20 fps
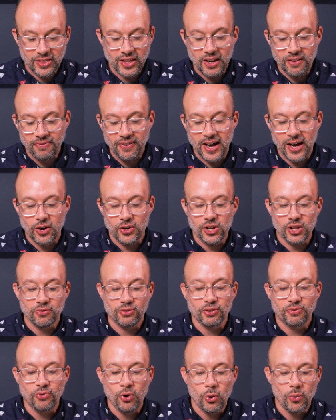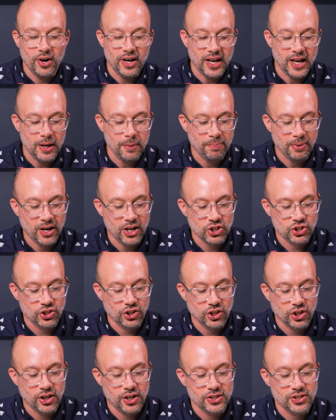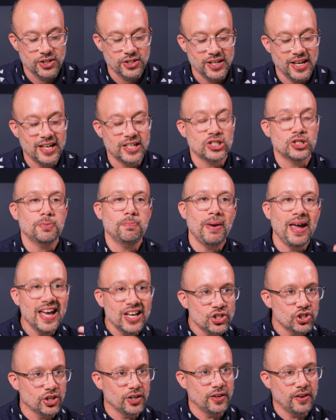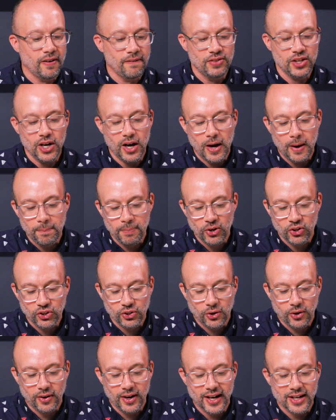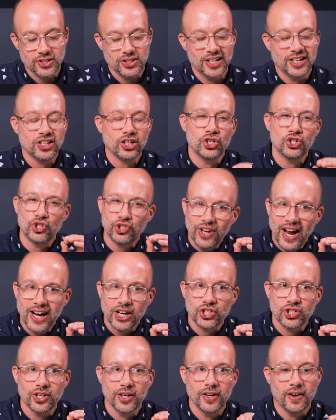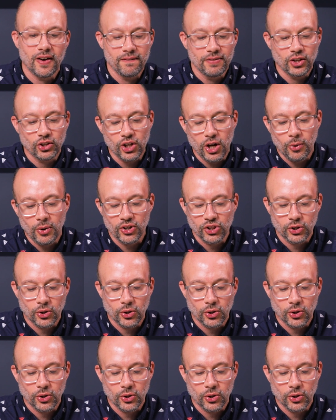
they found if the forward head posture causes expansion of the upper thorax and contraction of the lower